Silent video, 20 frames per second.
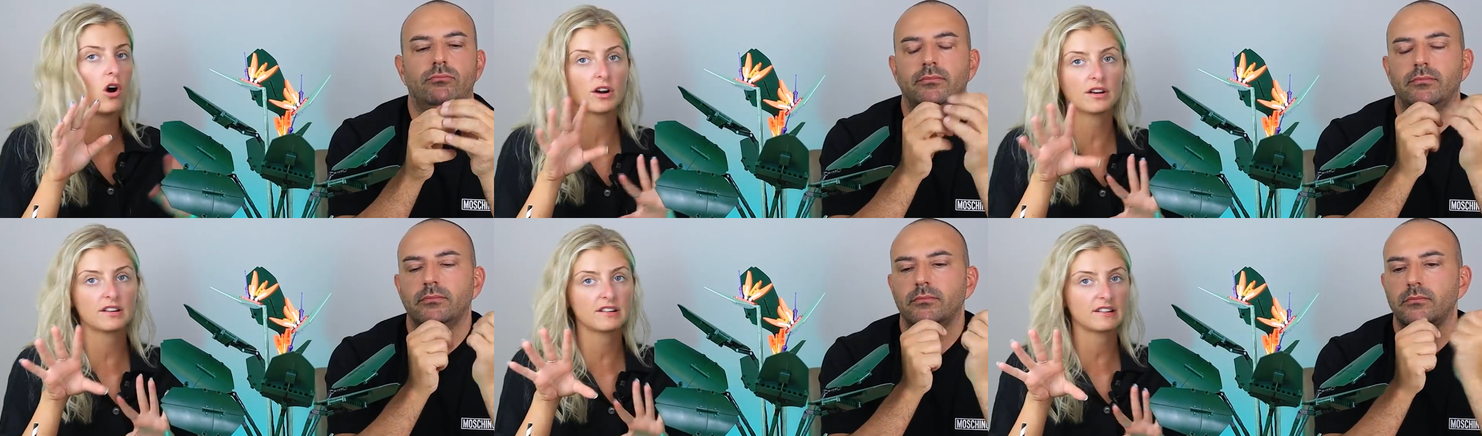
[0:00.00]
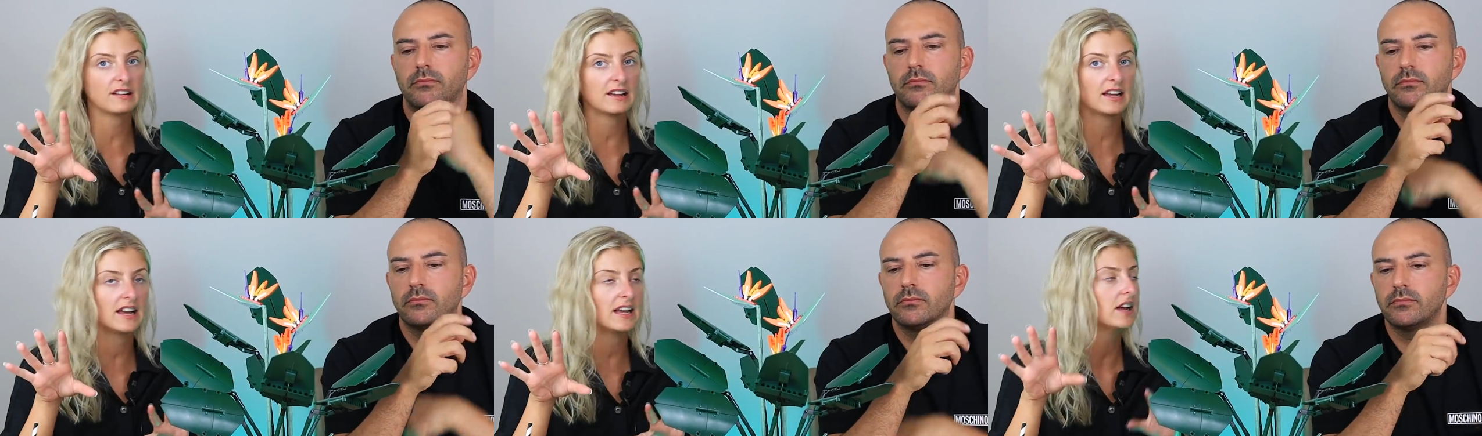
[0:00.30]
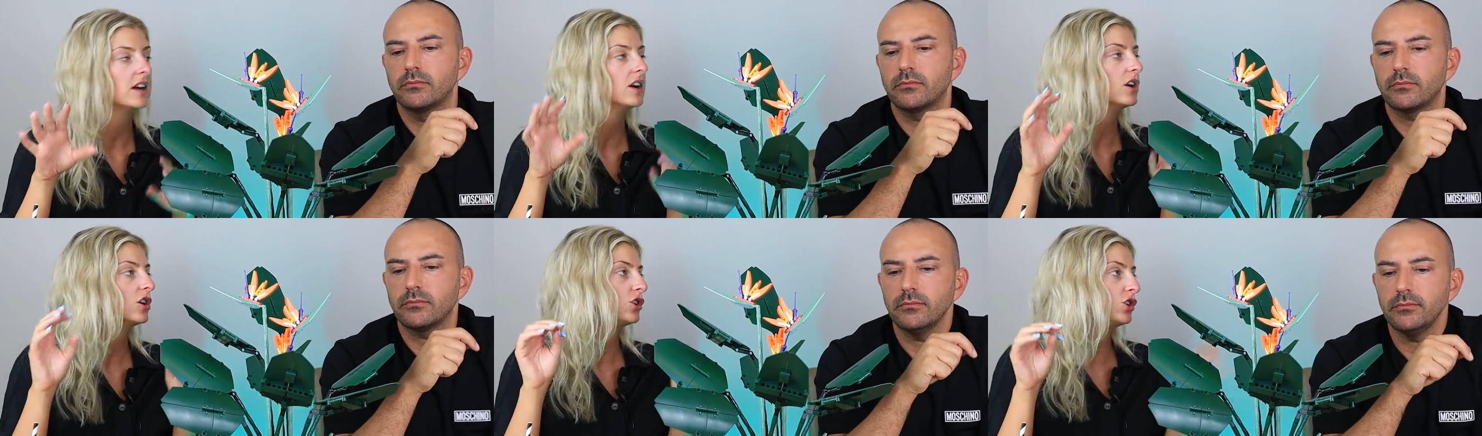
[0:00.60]

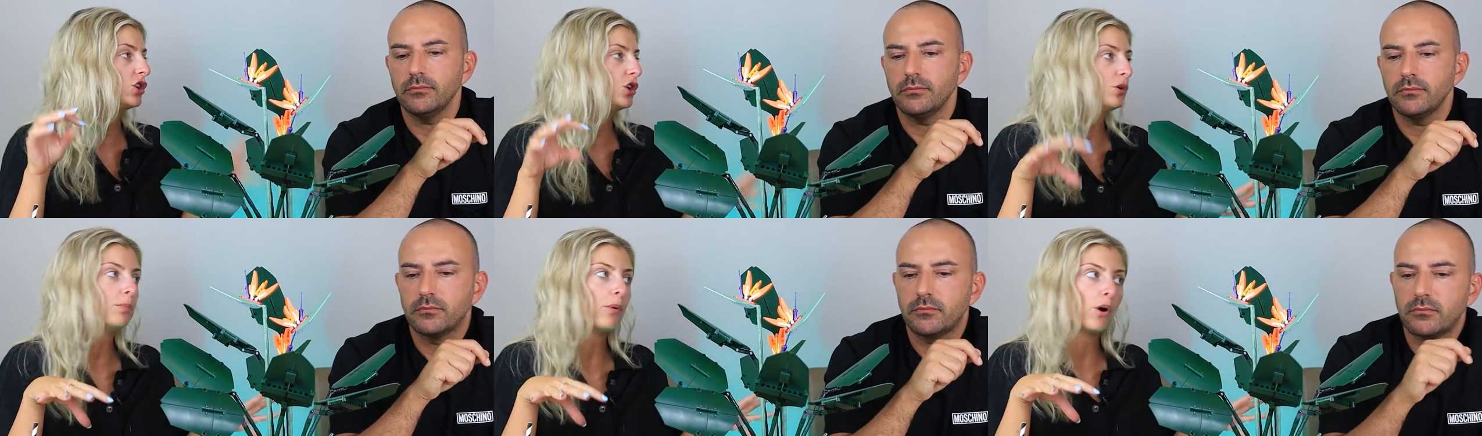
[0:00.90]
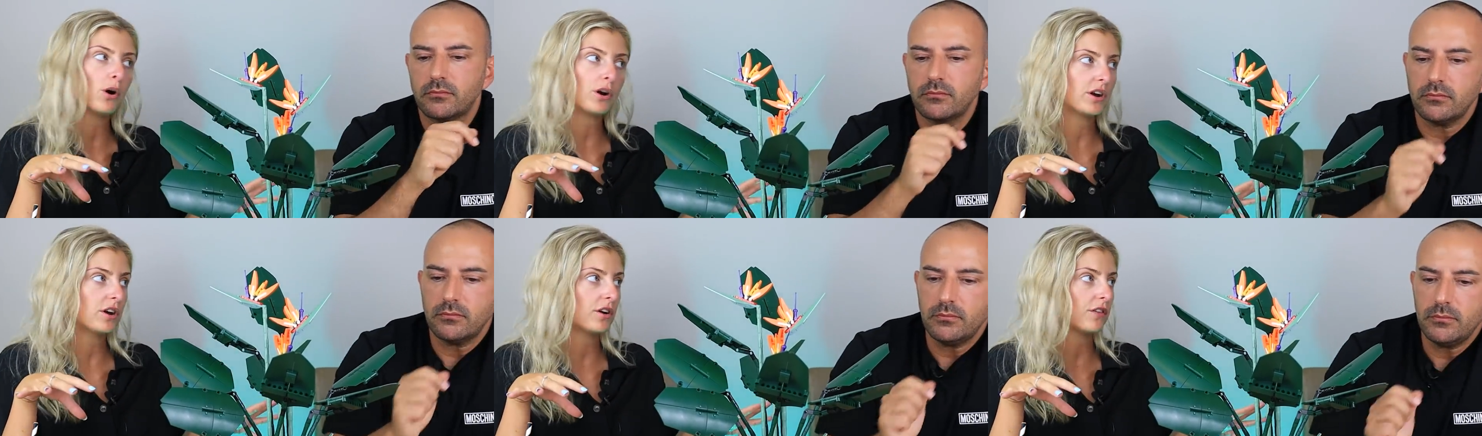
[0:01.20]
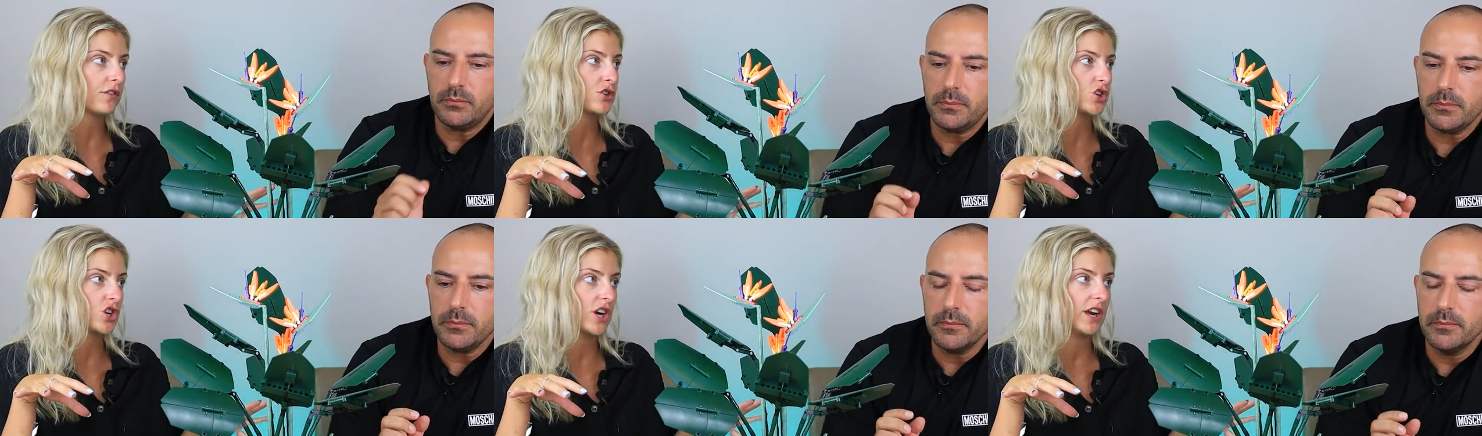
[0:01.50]
Speaker 1: honestly, you bought
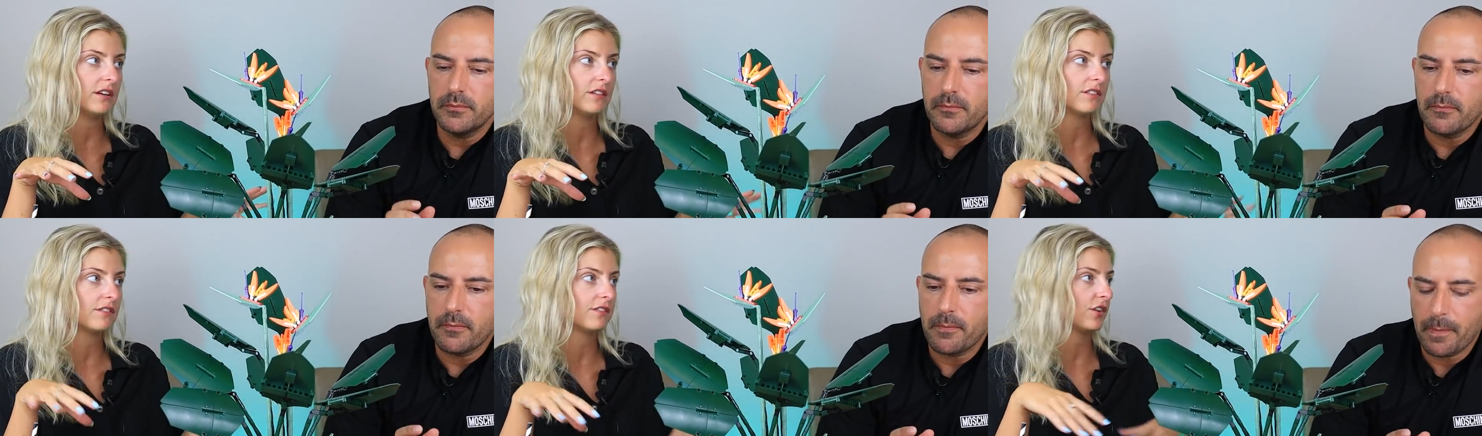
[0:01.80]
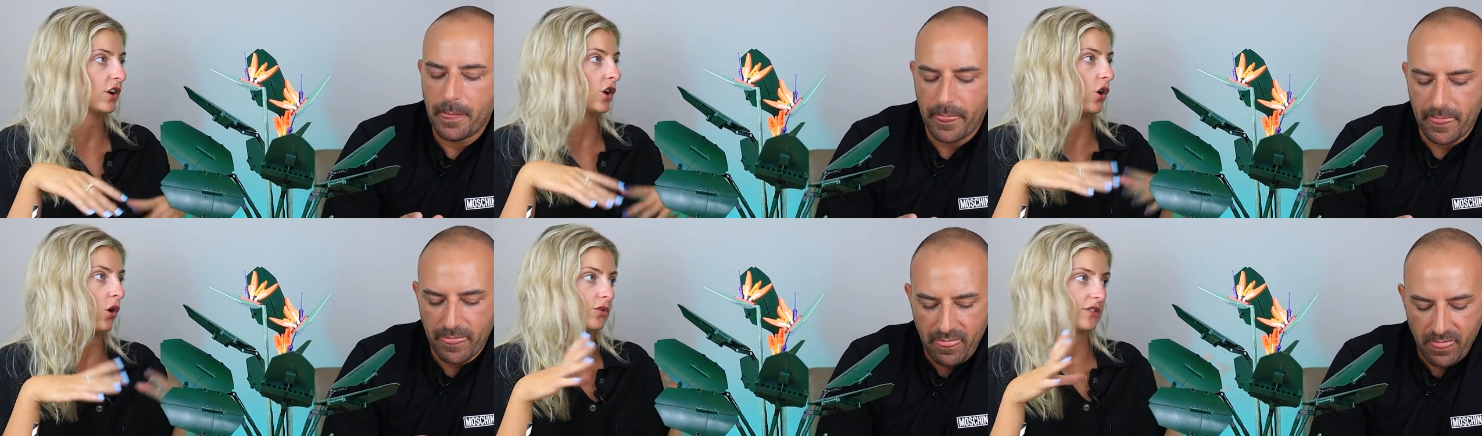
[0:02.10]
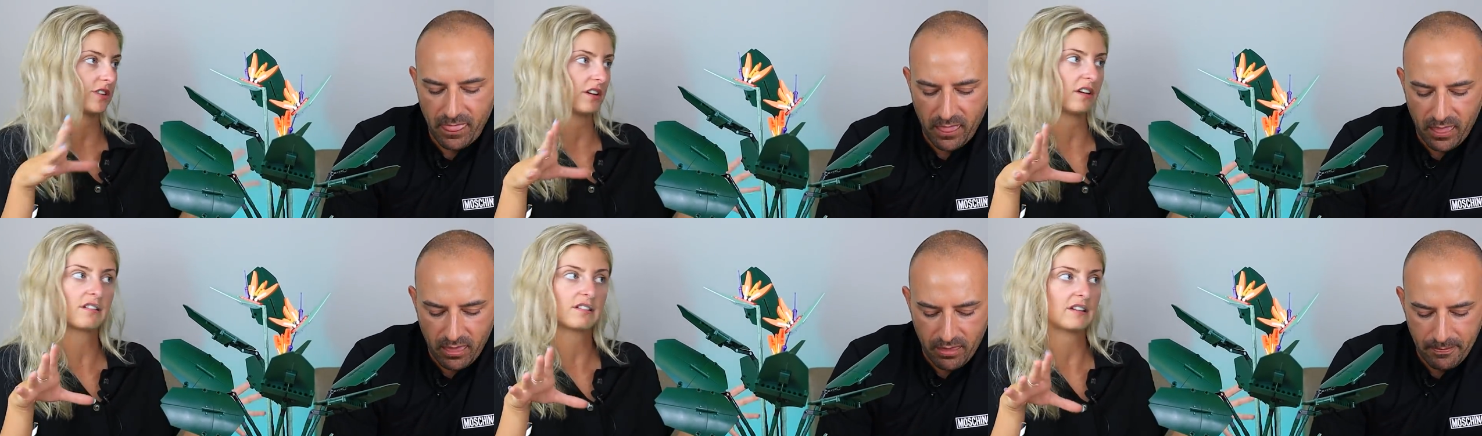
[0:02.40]
enough shit for
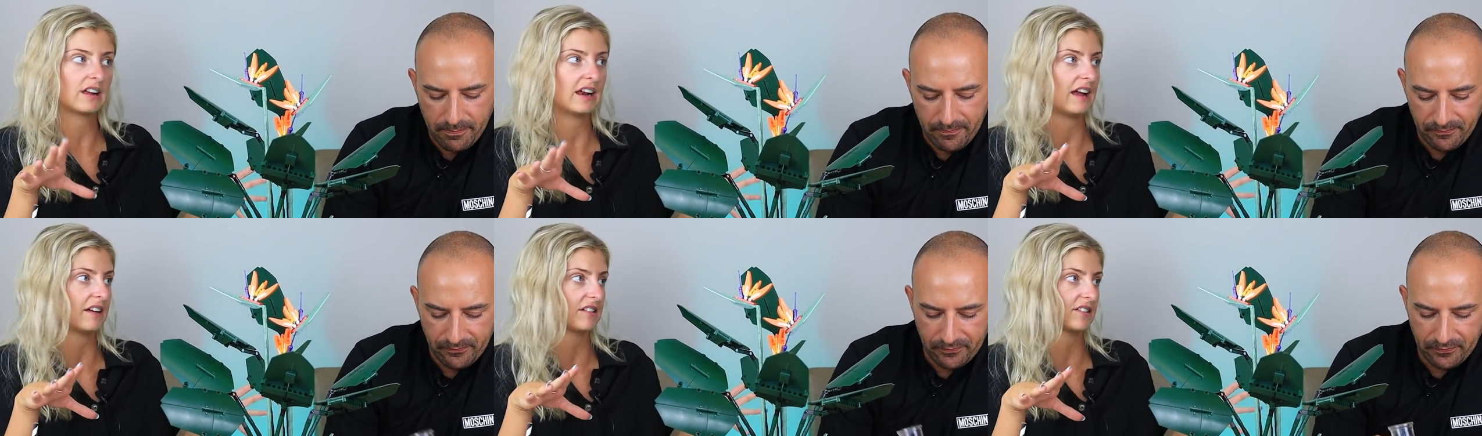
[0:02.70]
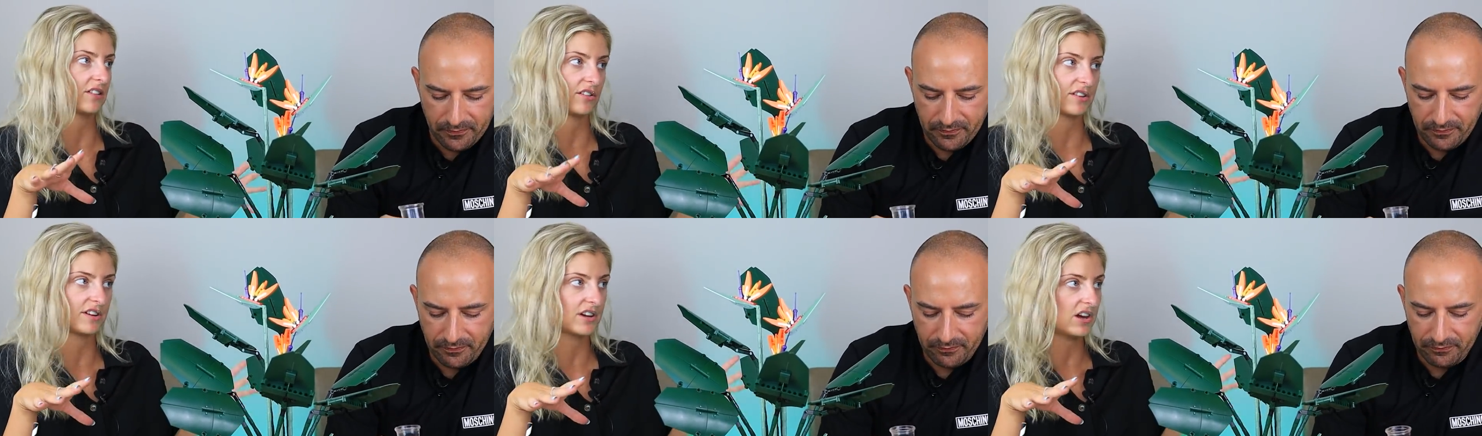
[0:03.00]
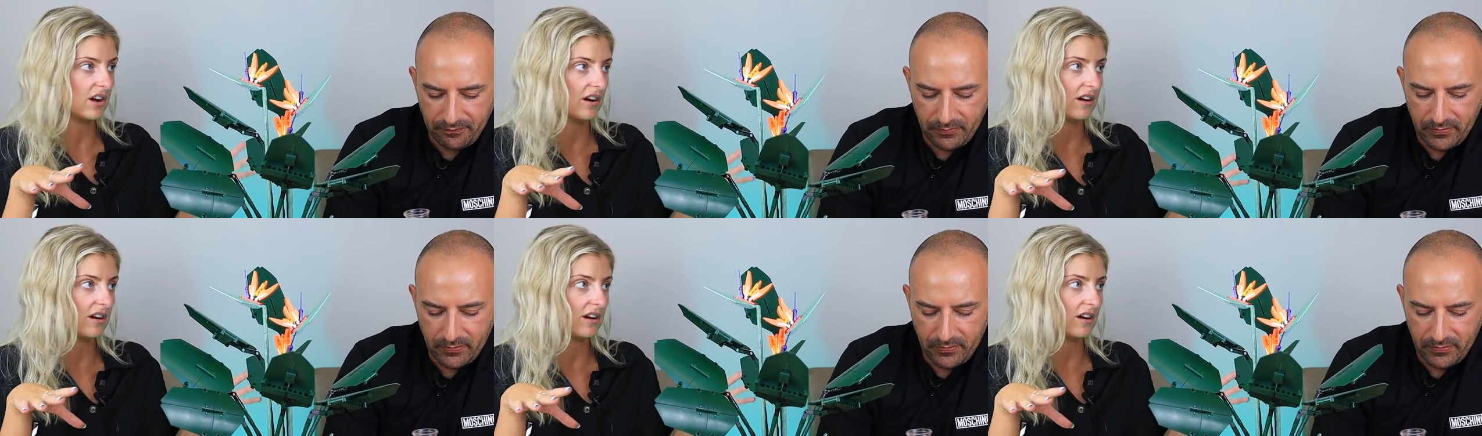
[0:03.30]
cocktails to last us